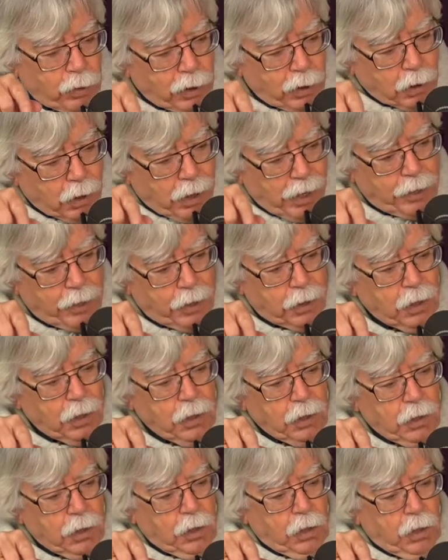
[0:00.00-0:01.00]
Atlanta
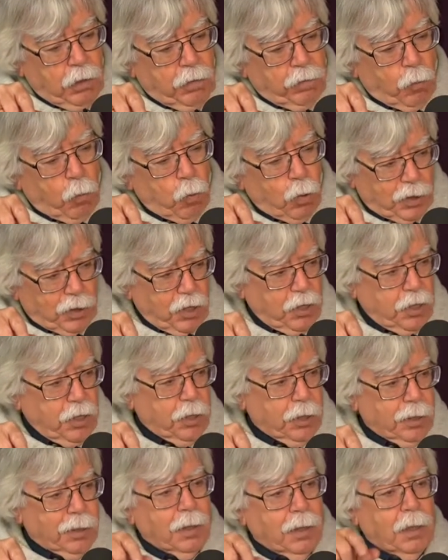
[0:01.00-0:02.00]
for what they
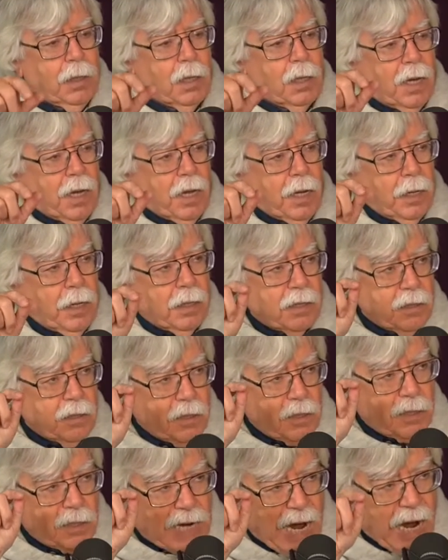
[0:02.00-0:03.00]
needed a
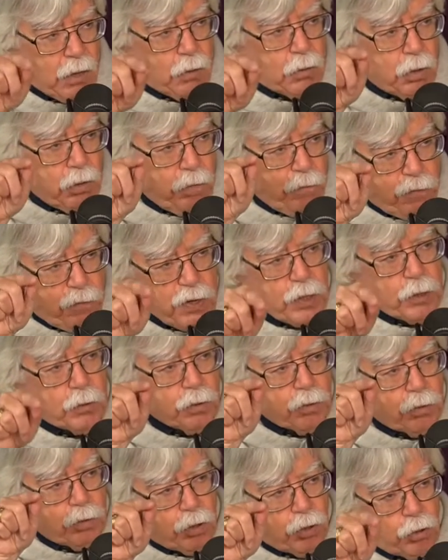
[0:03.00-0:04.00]
down the
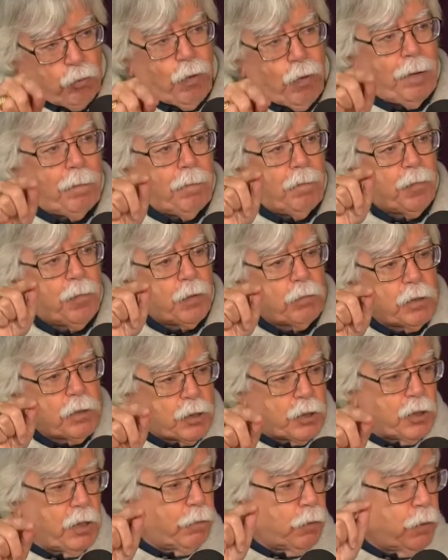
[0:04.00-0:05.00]
field threat
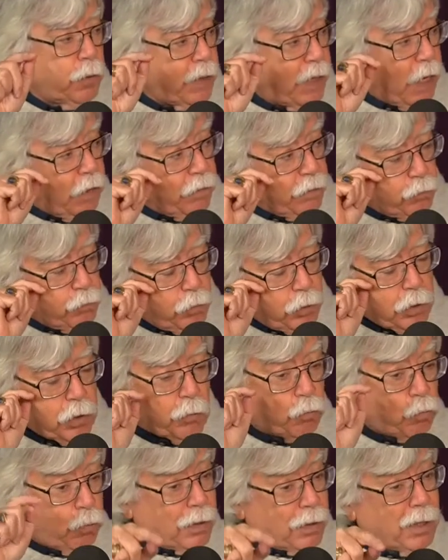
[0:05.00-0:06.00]
receiver and Calvin
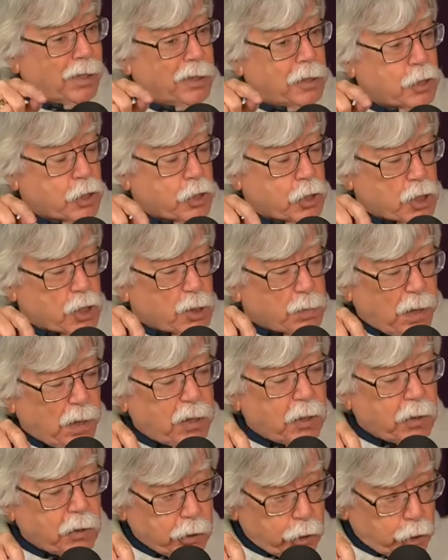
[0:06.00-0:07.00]
Ridley. Ridley is
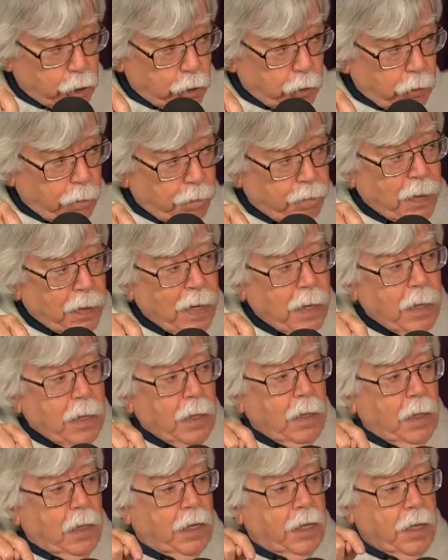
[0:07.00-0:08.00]
suspended this year.
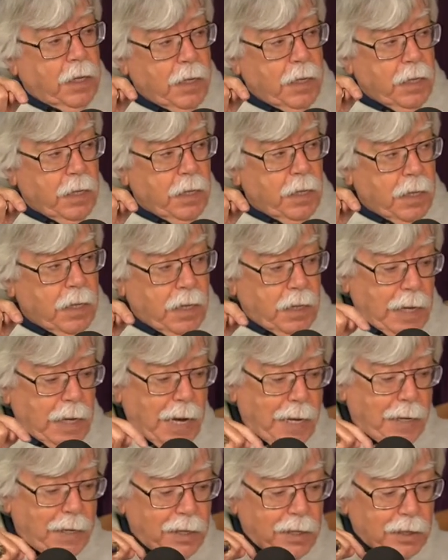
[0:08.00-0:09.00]
He had
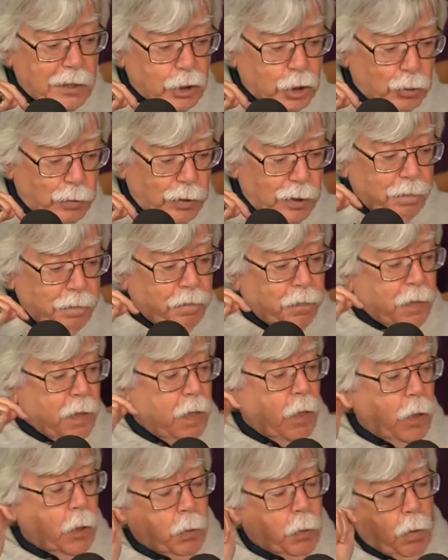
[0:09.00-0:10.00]
had an injury,
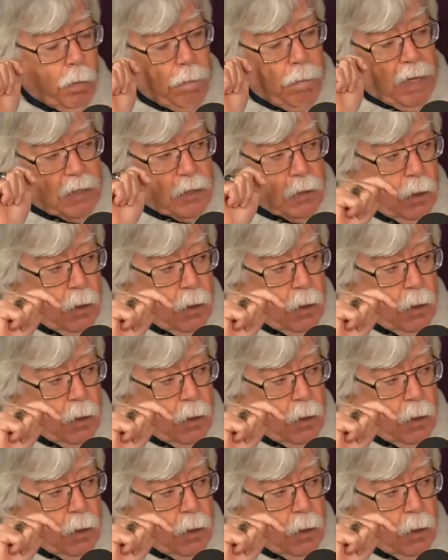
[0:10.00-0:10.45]
there were mental